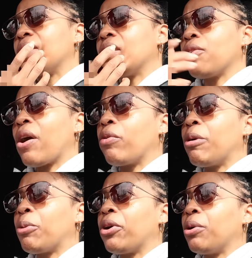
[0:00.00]
And so I
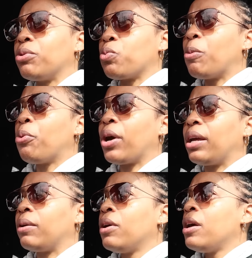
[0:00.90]
remember it was one
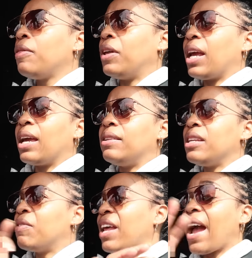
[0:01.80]
point that Ann didn't
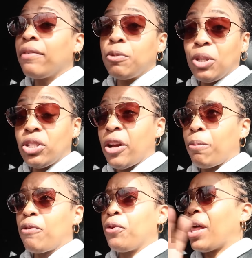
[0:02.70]
even have speech
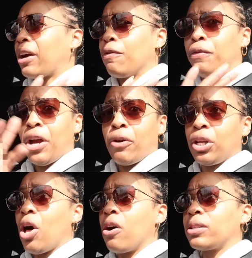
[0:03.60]
therapy for like a very
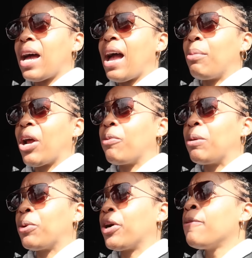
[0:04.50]
long time. And I
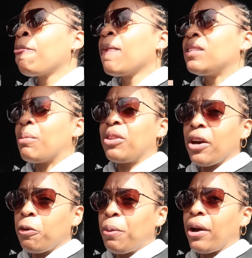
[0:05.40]
remember some of the
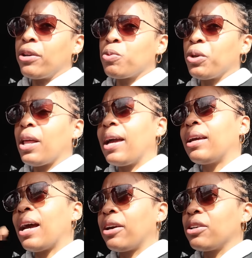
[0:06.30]
other parents were like
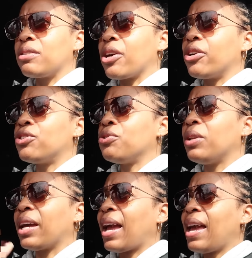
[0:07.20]
kind of concerned too,
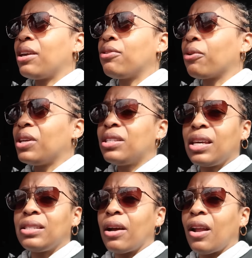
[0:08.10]
like, hey, Hey, you know, these
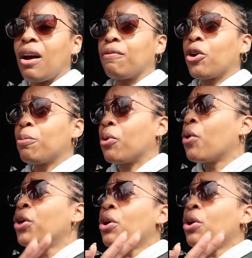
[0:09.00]
kids are nonverbal.